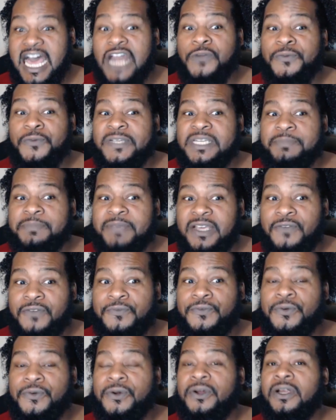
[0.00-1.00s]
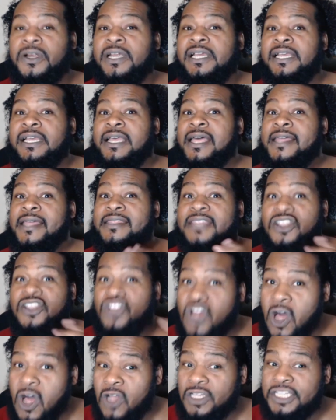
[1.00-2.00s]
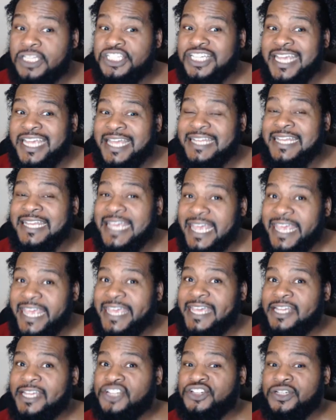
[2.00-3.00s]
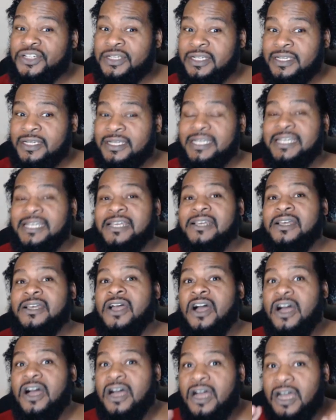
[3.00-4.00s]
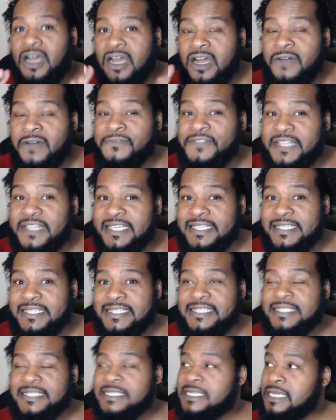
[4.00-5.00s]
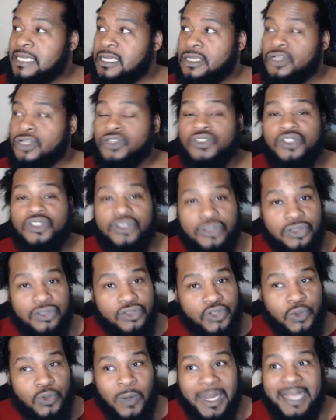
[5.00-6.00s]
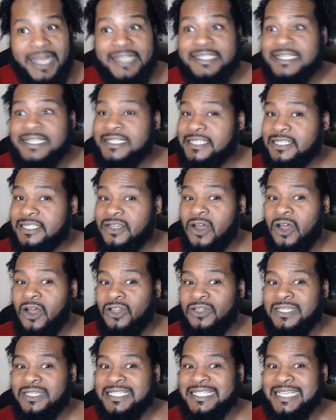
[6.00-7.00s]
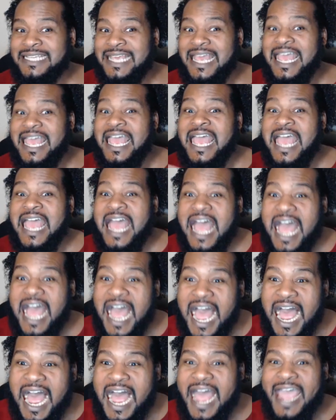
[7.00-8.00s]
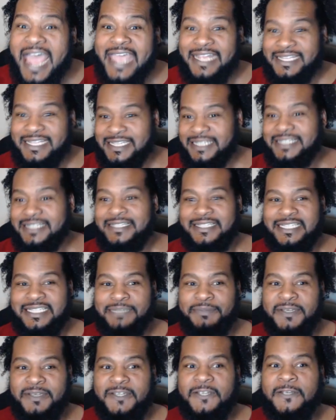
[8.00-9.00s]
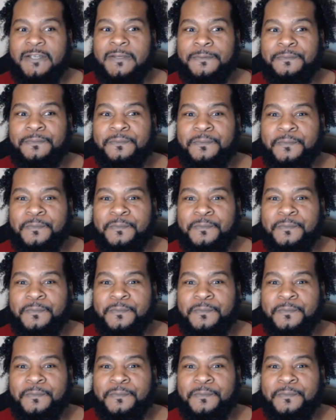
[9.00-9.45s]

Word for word: out of respect for the knowledge and the age of these du'at and scholars, I didn't speak.